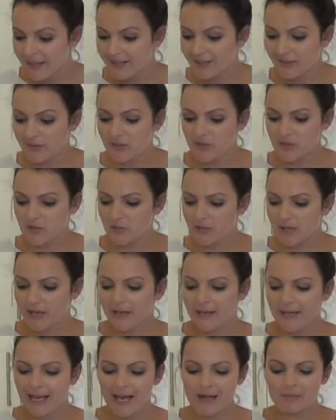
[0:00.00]
Now to
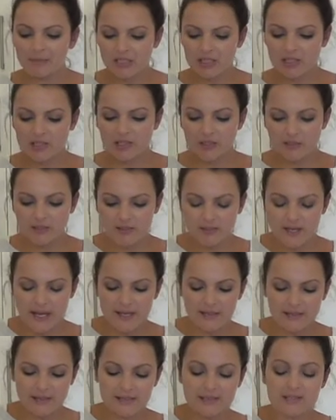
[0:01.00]
that, I am actually going to
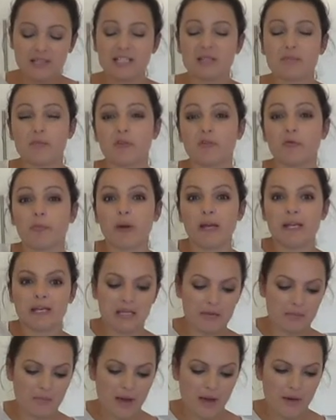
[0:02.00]
add a teaspoon of
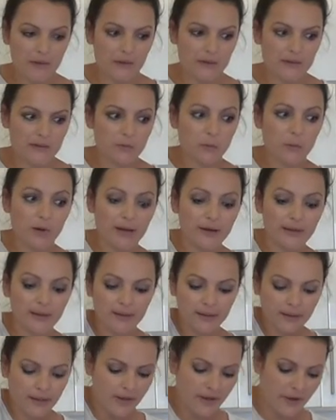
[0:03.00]
baking powder as
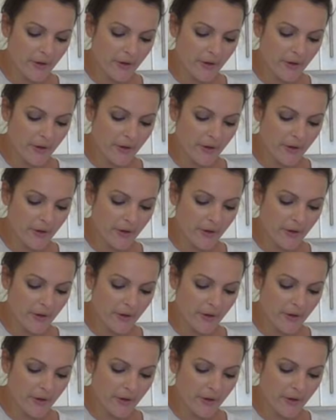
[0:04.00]
well.